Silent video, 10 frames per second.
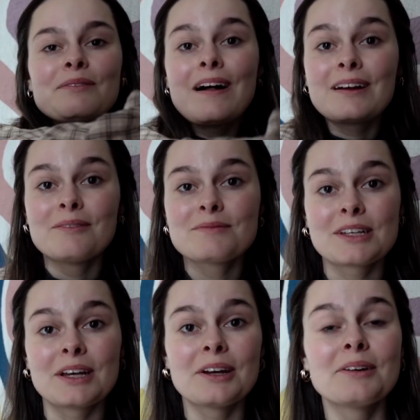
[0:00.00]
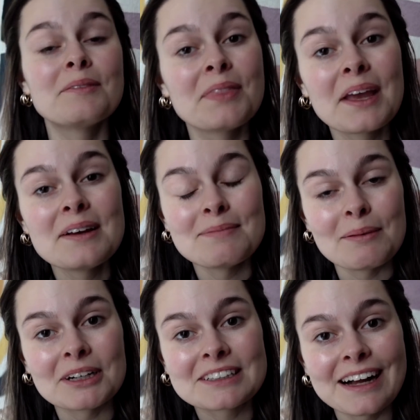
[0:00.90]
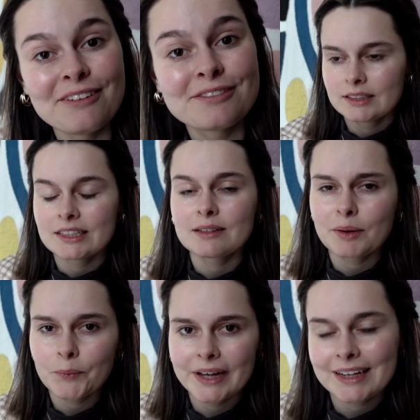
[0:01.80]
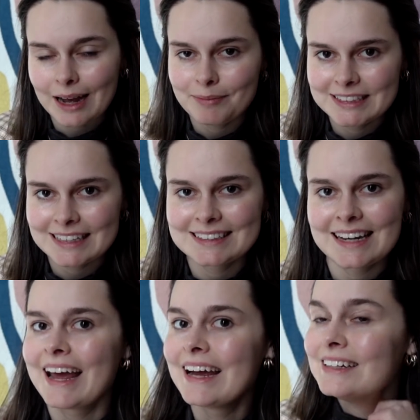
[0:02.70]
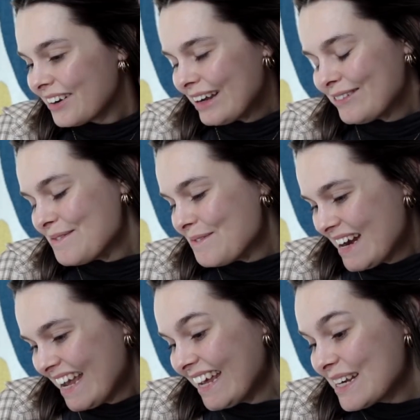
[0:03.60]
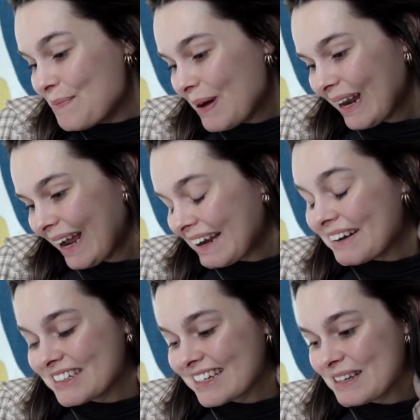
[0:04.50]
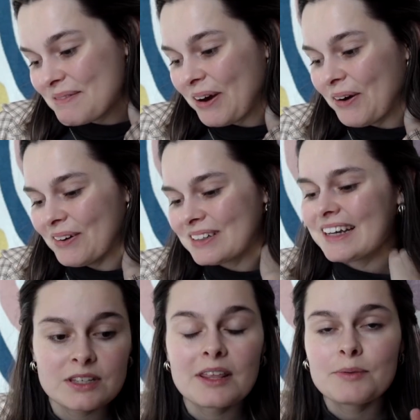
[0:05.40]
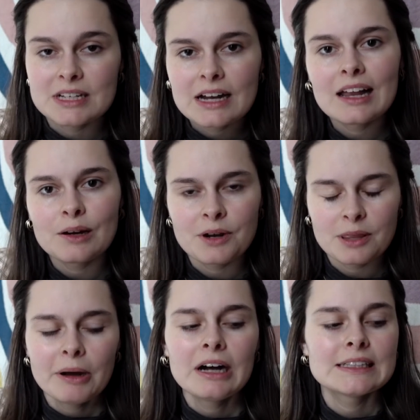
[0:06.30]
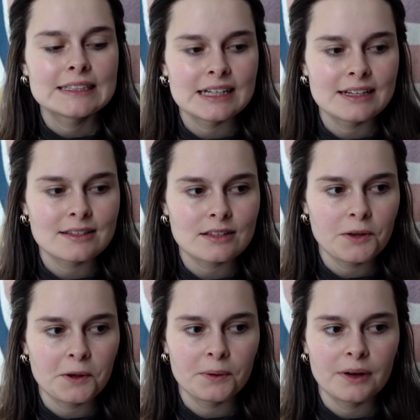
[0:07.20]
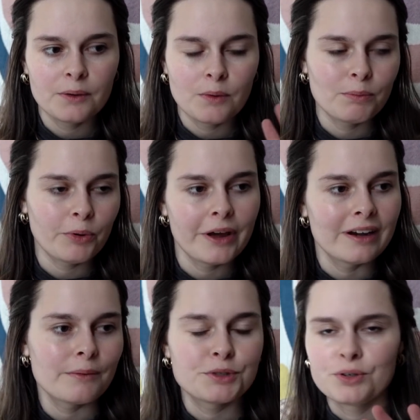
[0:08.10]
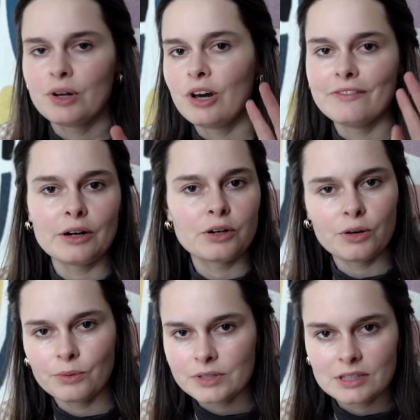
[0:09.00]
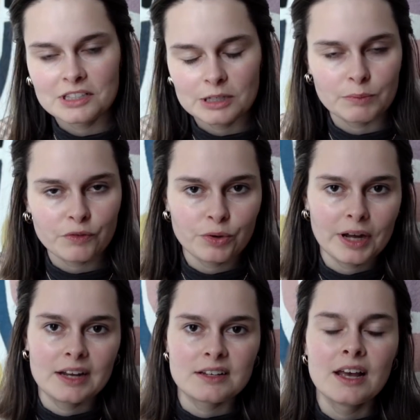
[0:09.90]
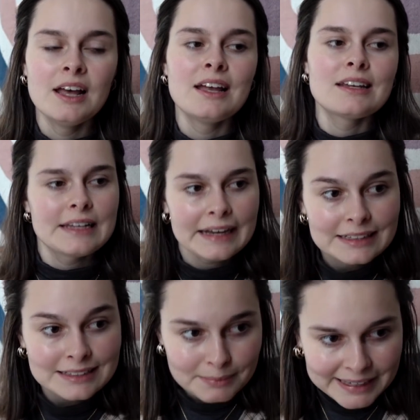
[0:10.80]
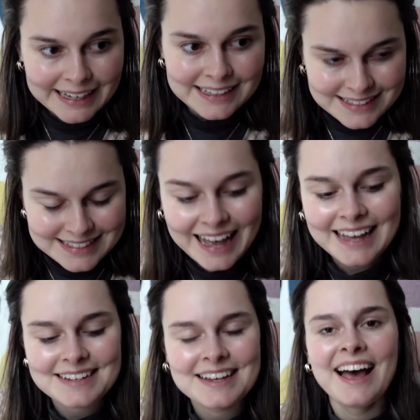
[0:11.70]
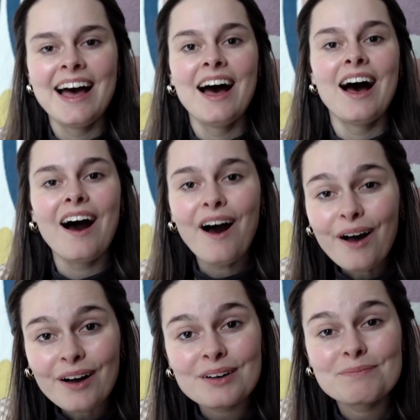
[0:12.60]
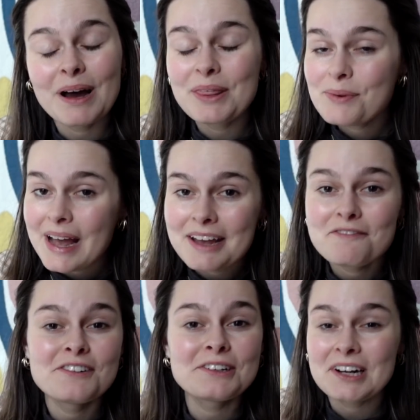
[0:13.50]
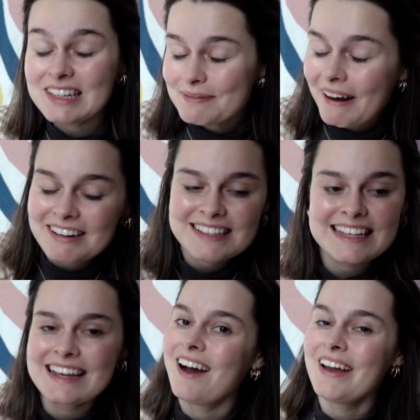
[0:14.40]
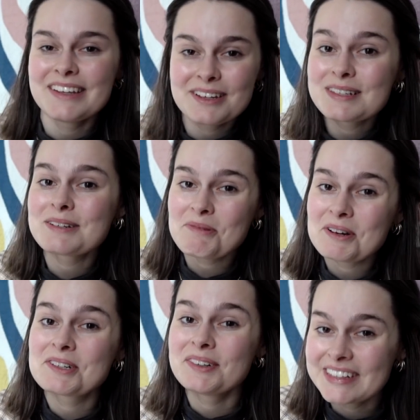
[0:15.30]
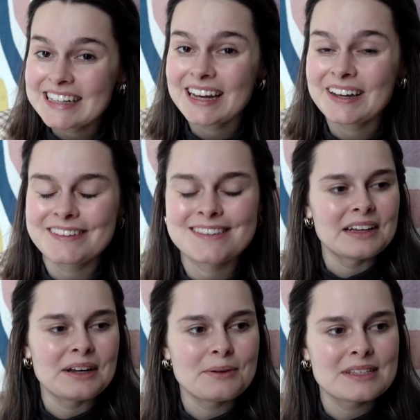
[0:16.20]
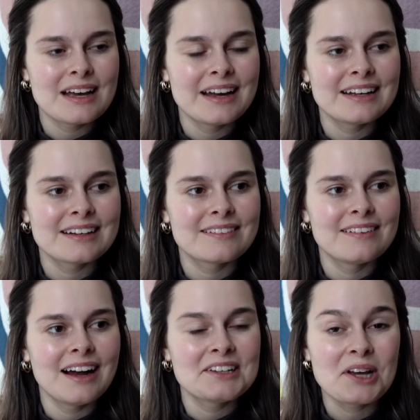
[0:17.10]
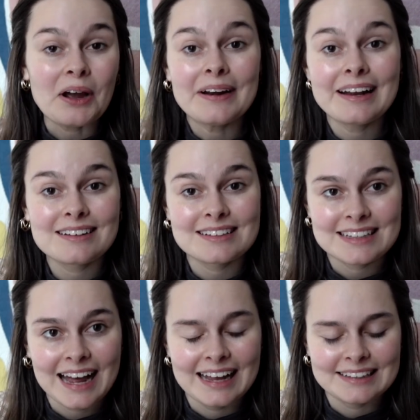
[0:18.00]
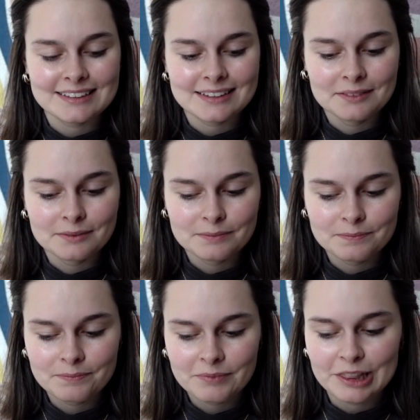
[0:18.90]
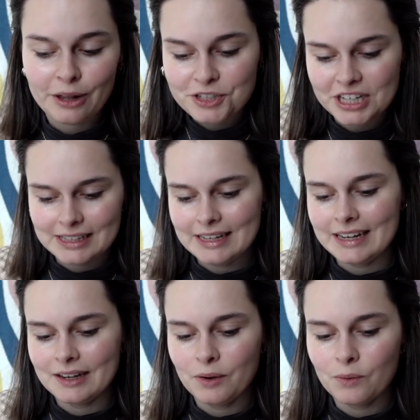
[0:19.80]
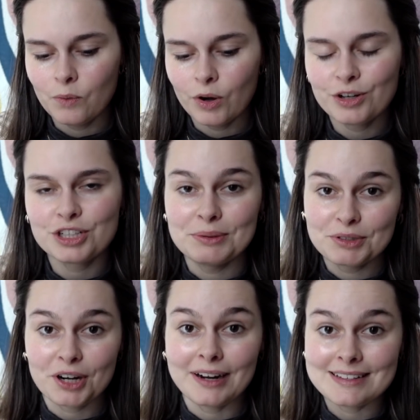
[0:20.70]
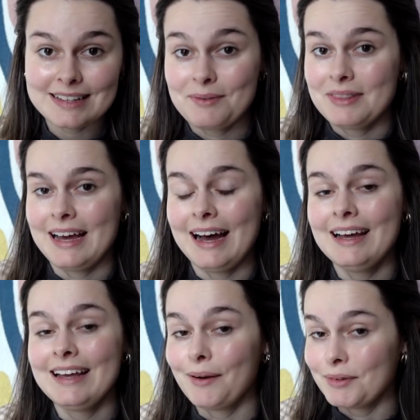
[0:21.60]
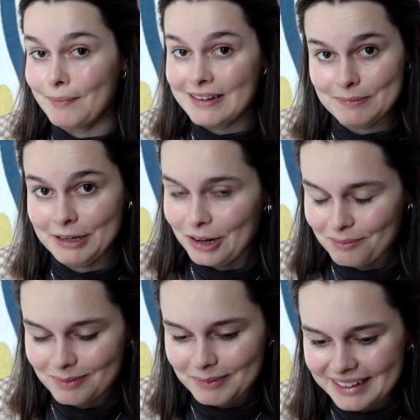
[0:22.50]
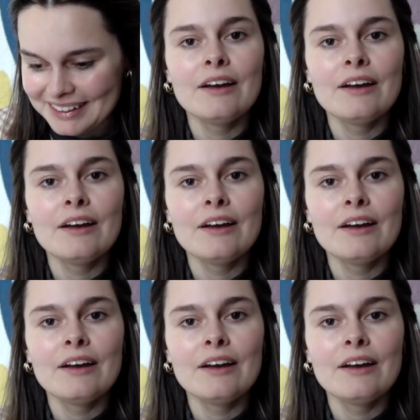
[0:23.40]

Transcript: Welcome to my bookshelf. So something weird happened yesterday. Not even weird, but like it was just a bit odd. So there was a girl at one of the parties who at one point, I'm sure a lot of alcohol was consumed beforehand, turned to me and said, oh, by the way, full transparency, I used to watch your videos. And I was like, I totally understand logically what she was trying to say with that. It was meant to be a compliment.